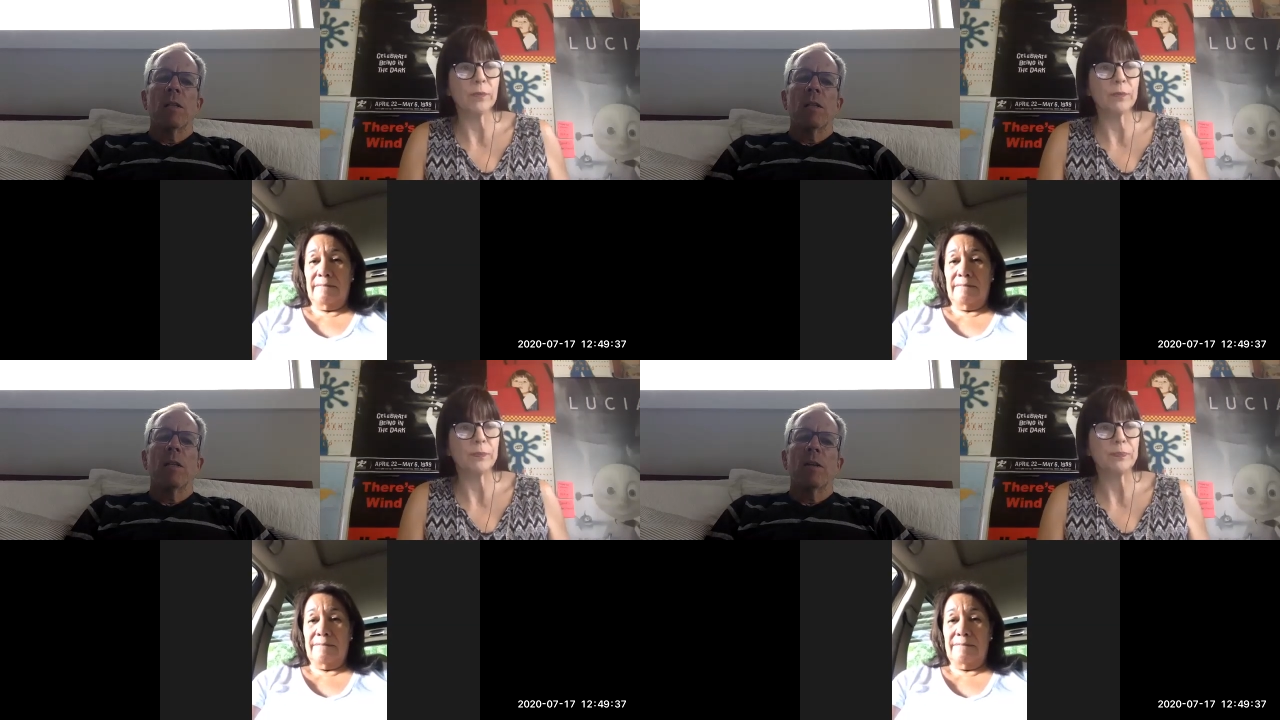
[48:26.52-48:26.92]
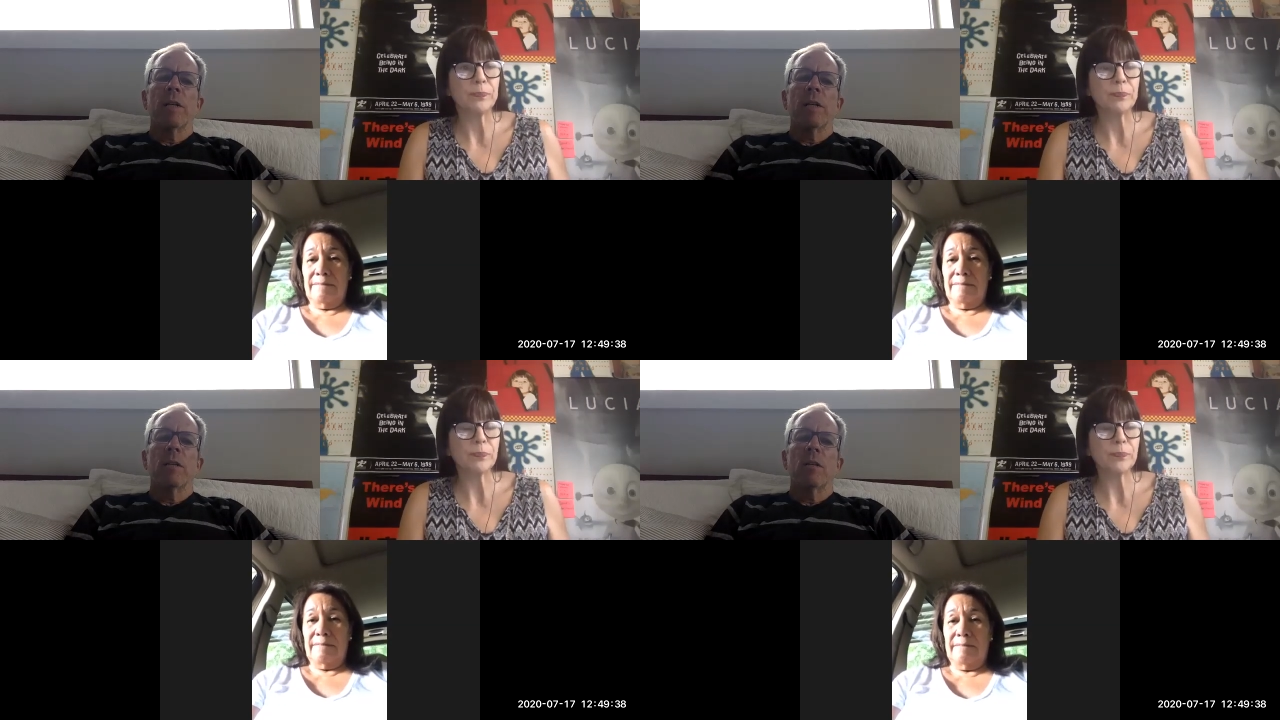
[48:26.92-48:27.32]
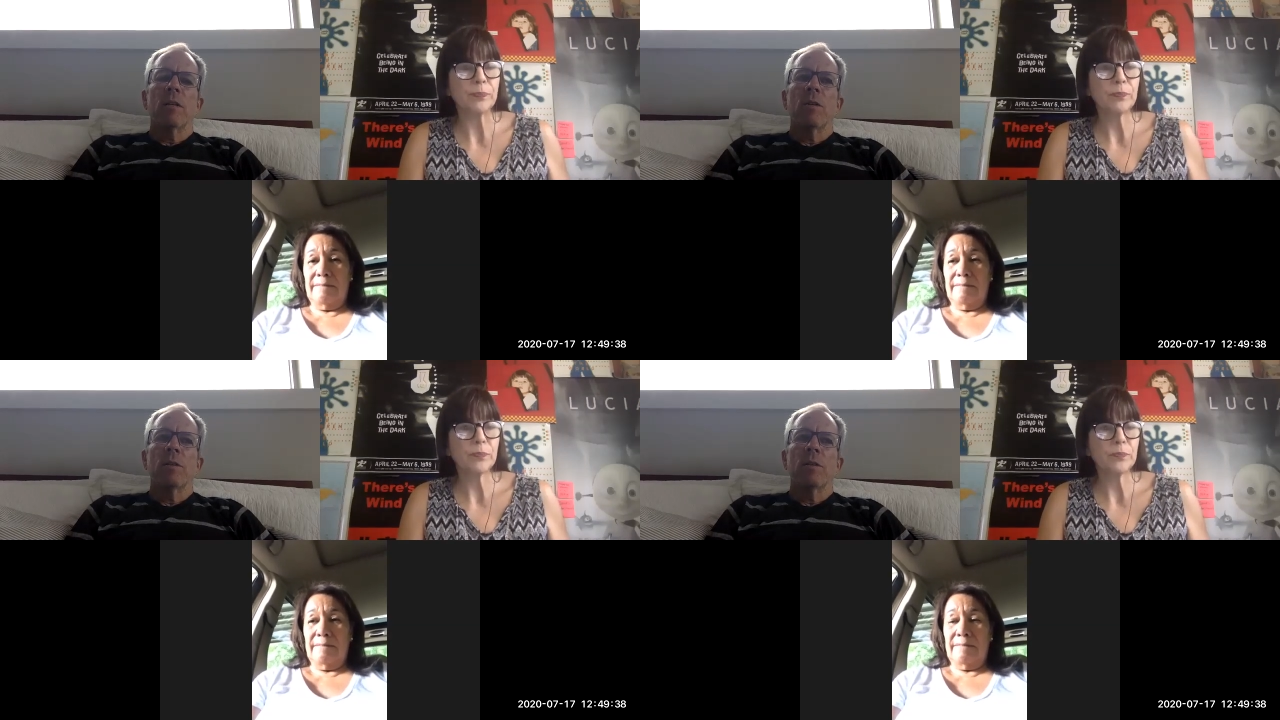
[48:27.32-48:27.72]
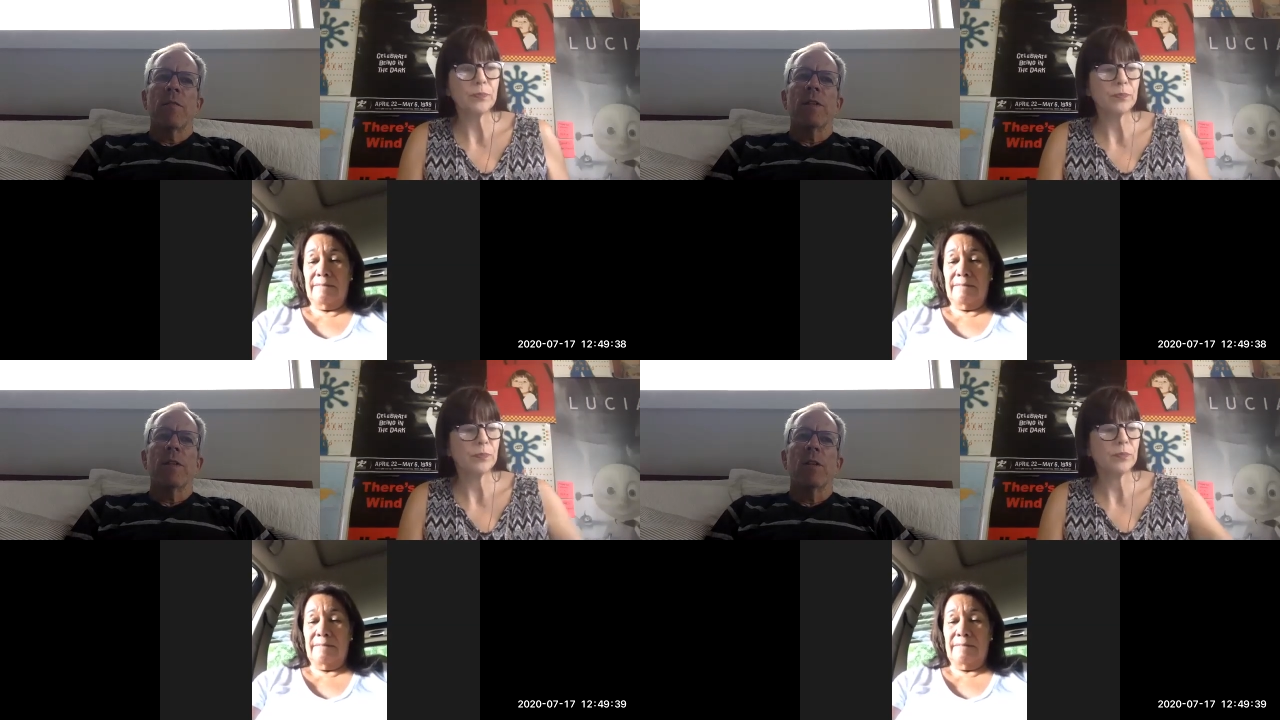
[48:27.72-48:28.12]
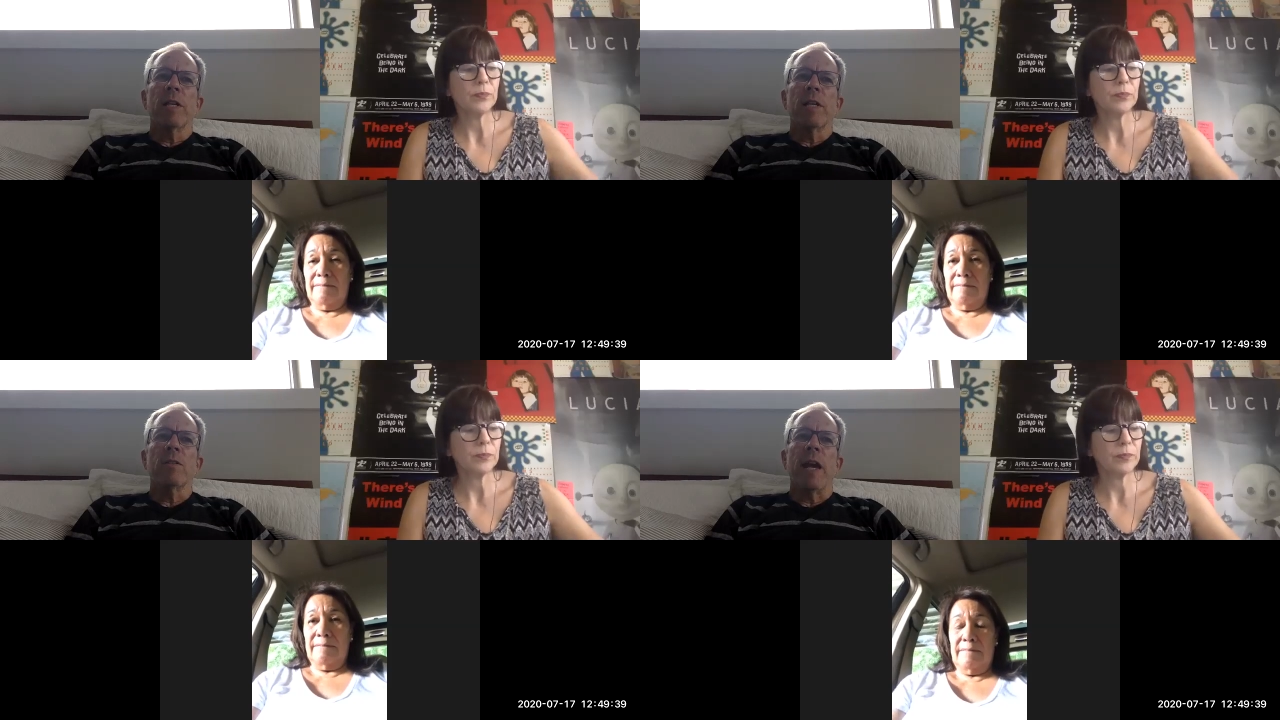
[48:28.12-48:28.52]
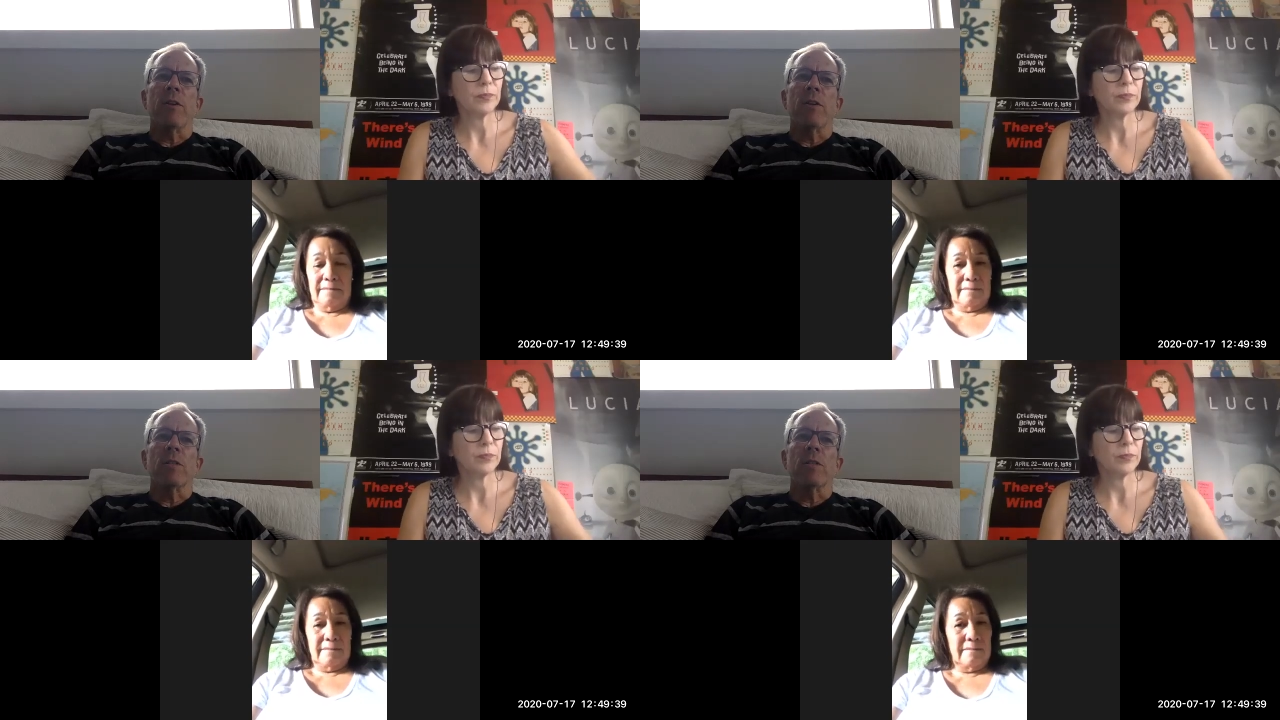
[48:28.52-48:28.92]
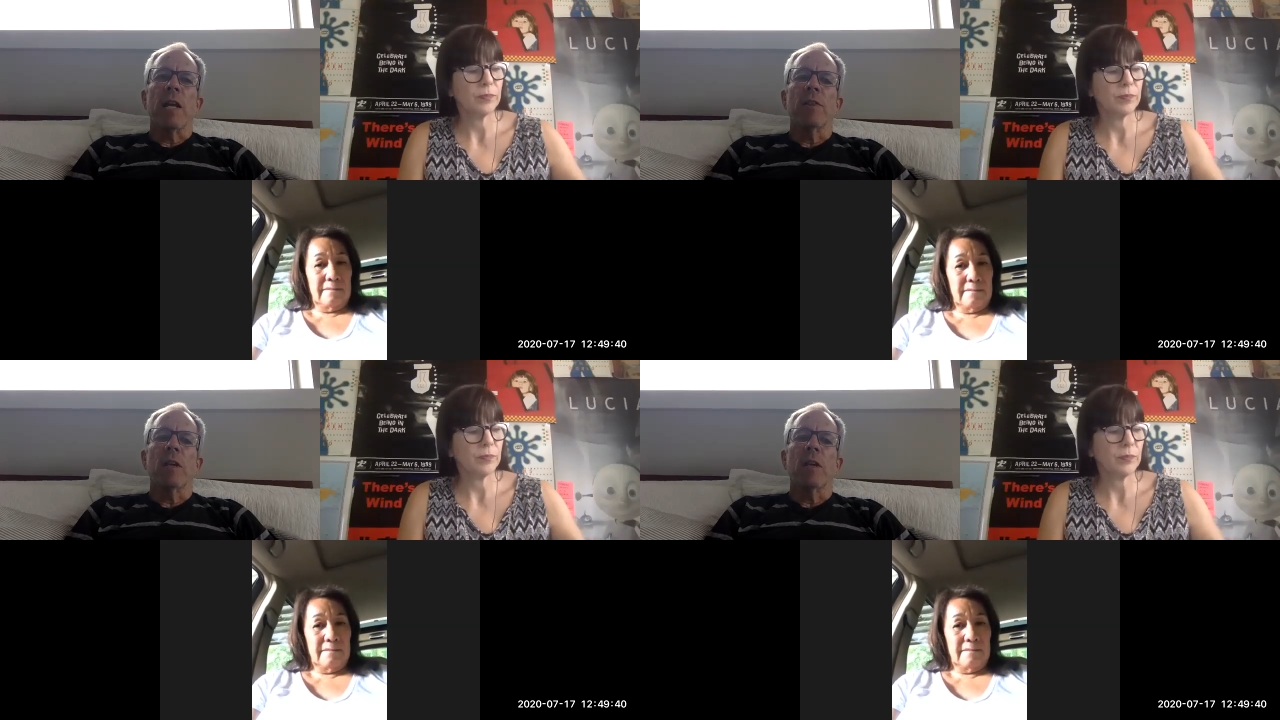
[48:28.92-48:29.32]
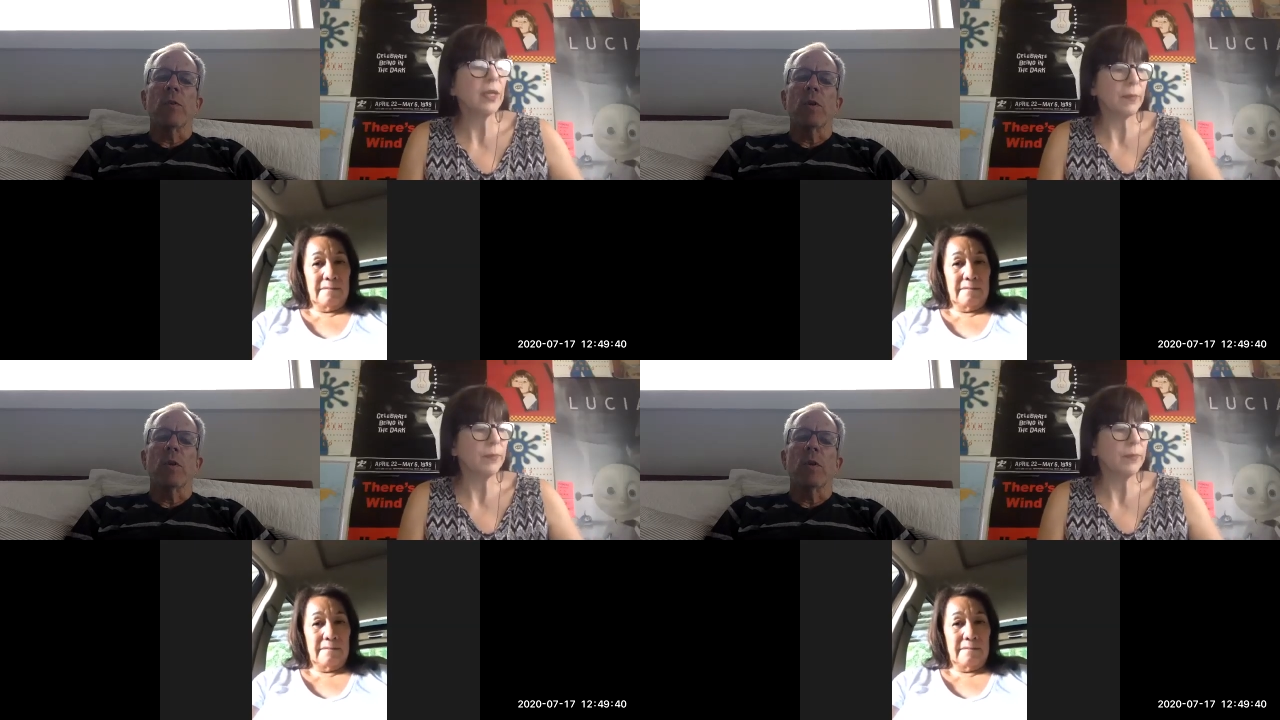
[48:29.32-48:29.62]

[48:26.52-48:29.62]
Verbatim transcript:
Speaker 1: look at look definitely look at standards kid i think if you can